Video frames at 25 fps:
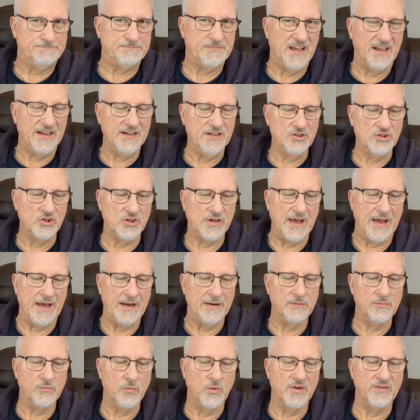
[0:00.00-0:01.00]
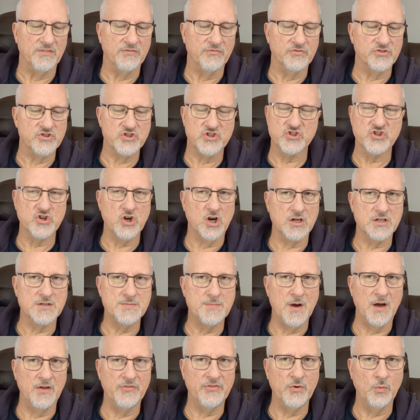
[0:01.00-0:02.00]
Take a look at it. We've just talked
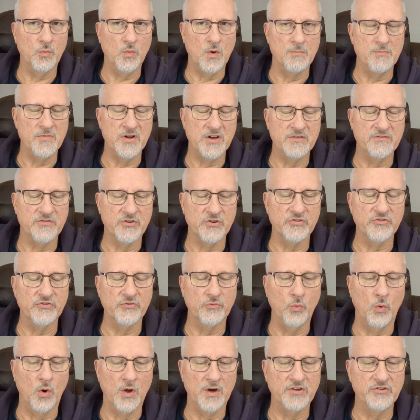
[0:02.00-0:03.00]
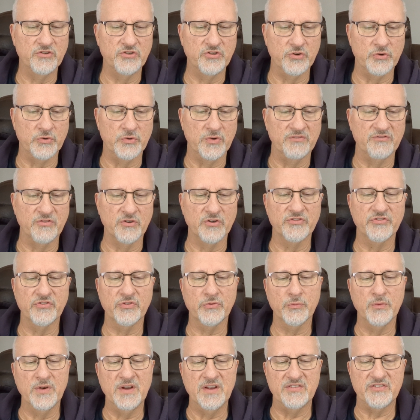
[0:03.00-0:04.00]
about the woman in verses 1 and 2. In verse
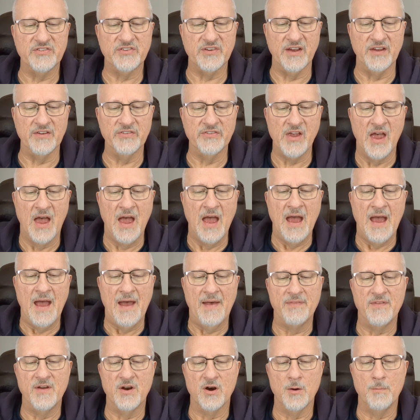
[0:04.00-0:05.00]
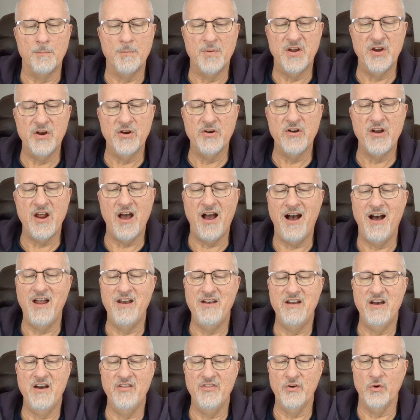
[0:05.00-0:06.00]
3 it says, "And there appeared
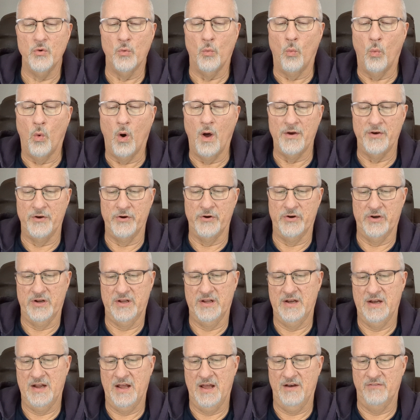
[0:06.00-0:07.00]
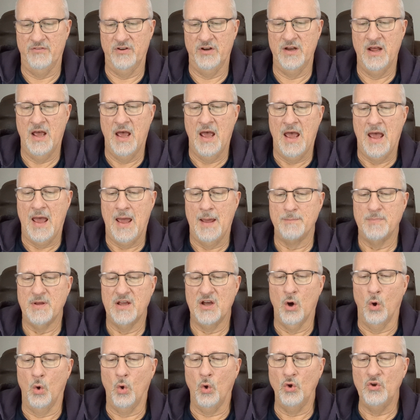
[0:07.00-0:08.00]
another wonder in heaven, and
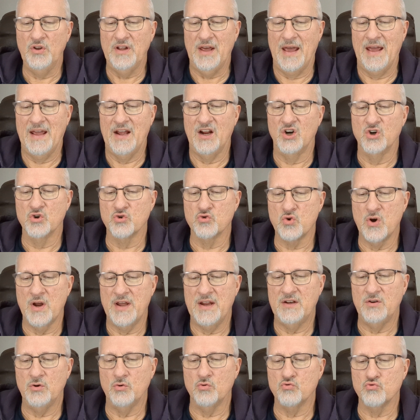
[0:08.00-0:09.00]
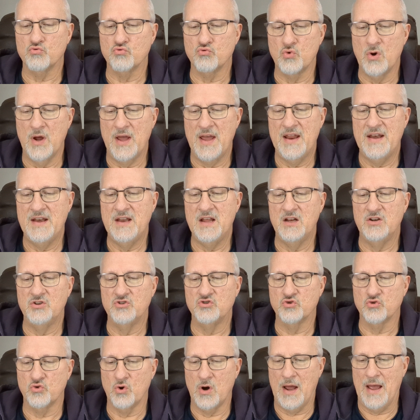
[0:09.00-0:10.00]
behold, a great red
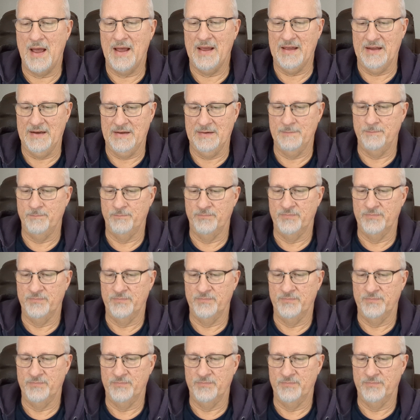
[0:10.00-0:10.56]
dragon,